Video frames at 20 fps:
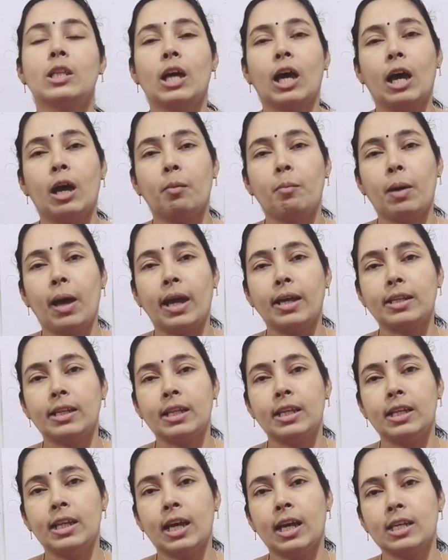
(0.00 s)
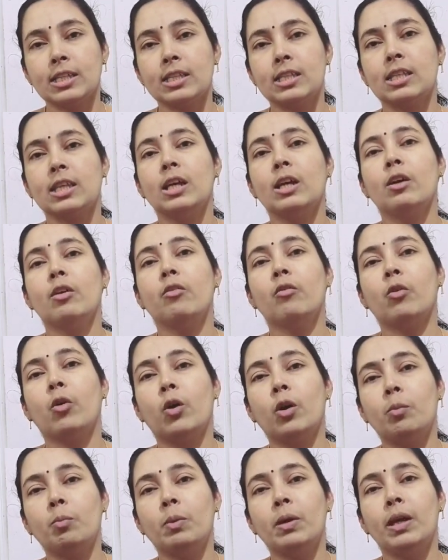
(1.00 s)
Bacteria
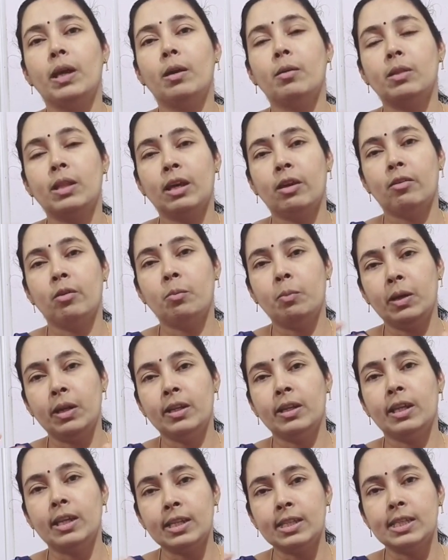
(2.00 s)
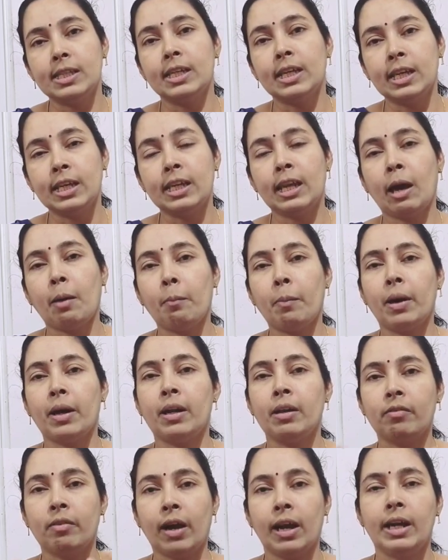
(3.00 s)
won't be, they will be increasing in number,
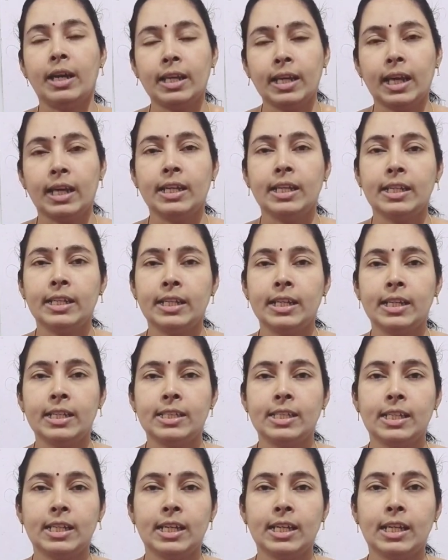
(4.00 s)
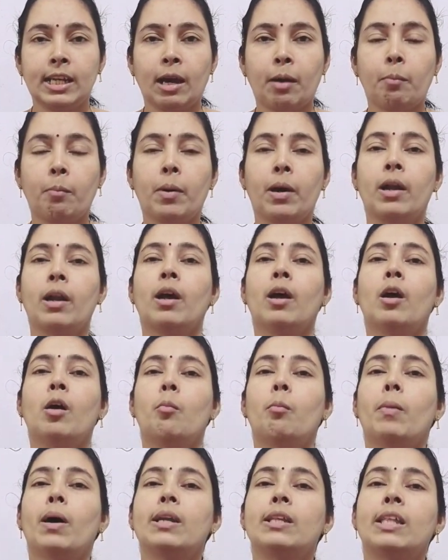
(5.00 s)
dividing and increasing in number,
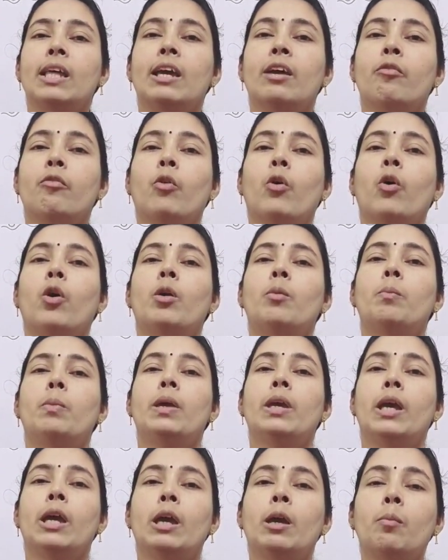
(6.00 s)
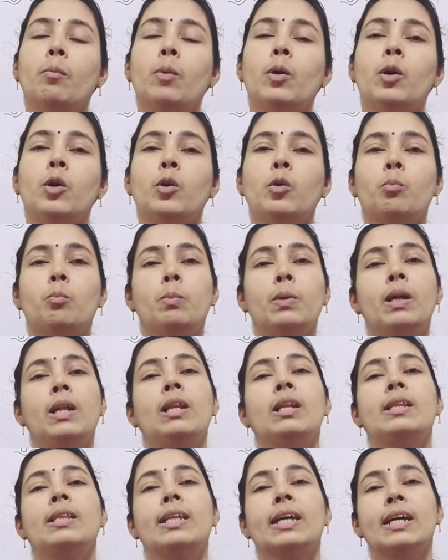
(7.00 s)
but they won't be able to
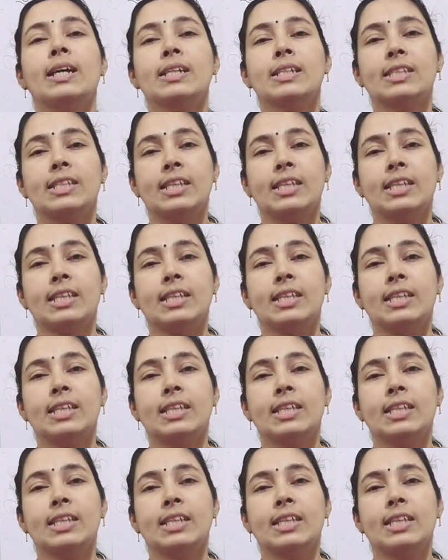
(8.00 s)
build their